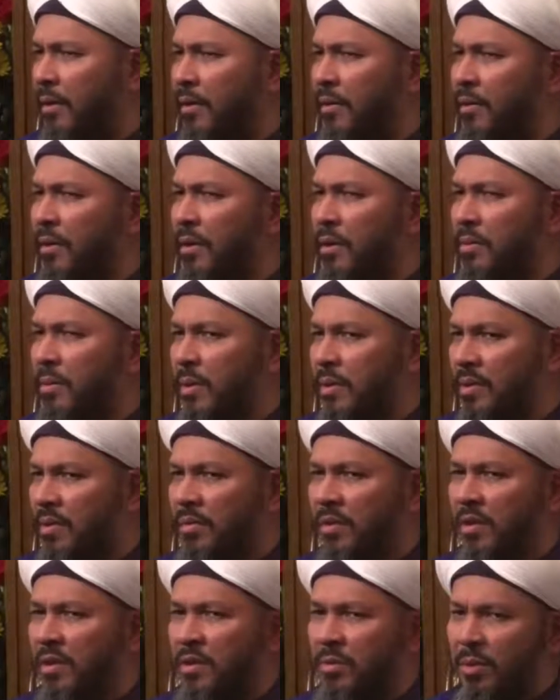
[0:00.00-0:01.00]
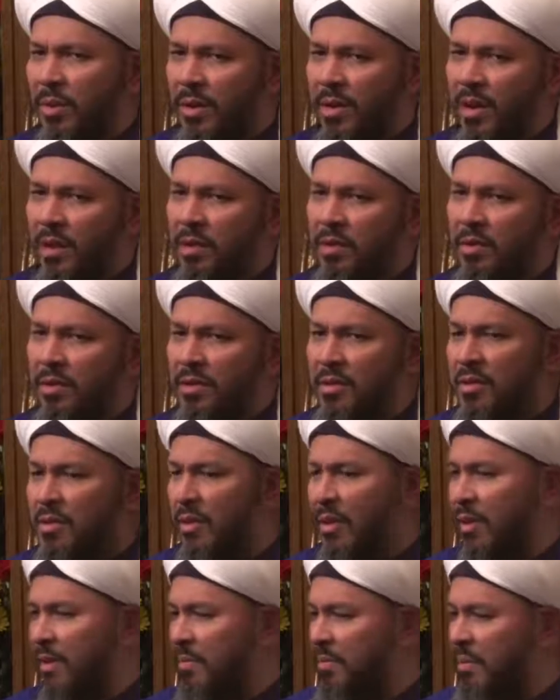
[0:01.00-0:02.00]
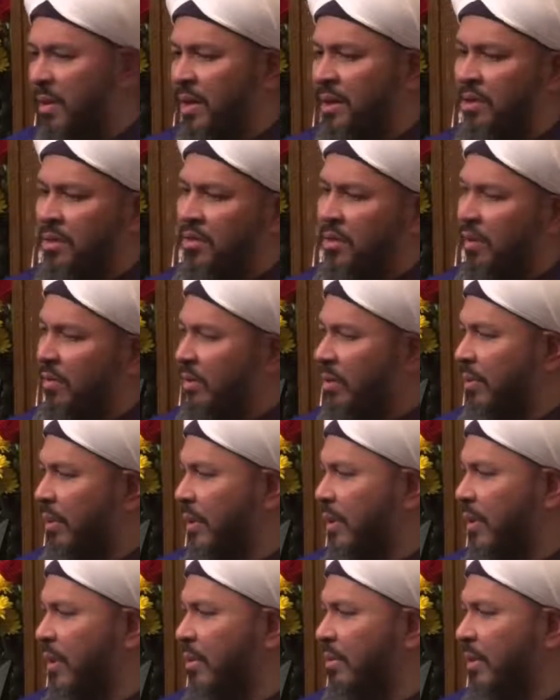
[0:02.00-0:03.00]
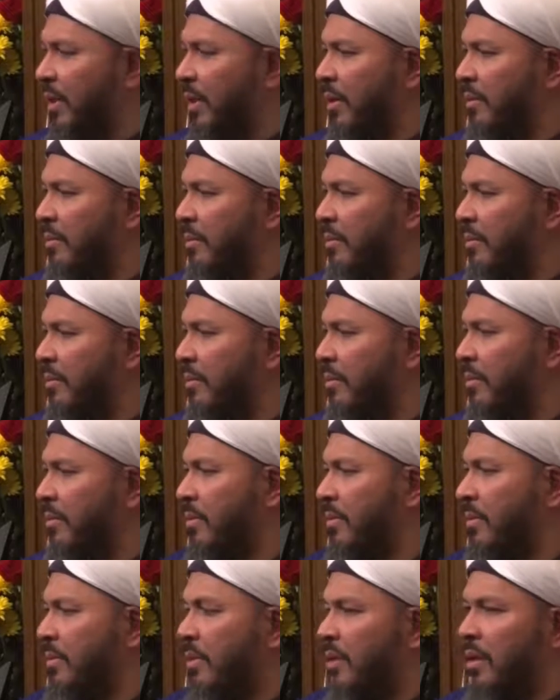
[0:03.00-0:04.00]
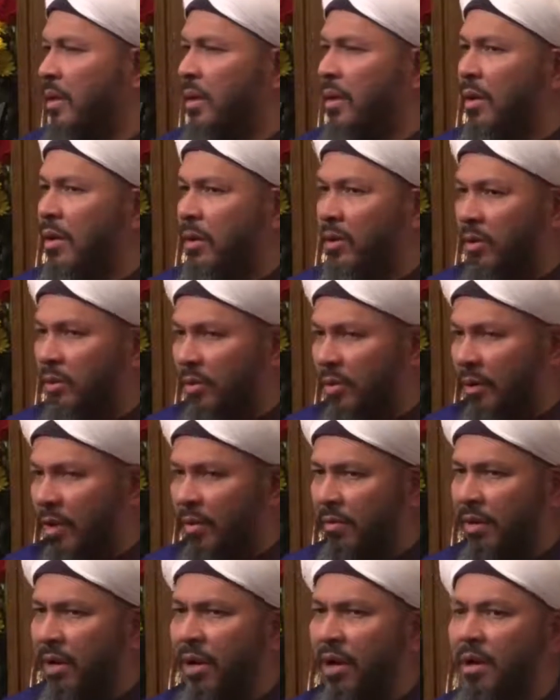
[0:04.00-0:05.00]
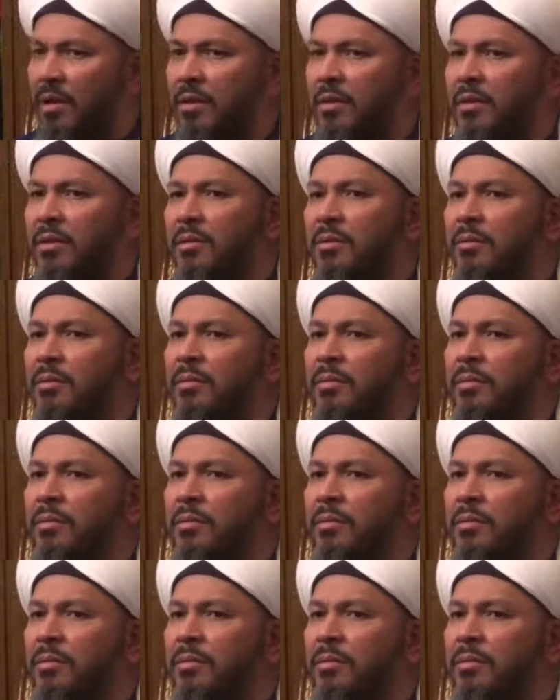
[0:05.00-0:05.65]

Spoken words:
That's why especially first world countries, they punish everyone that way. You don't have a heart,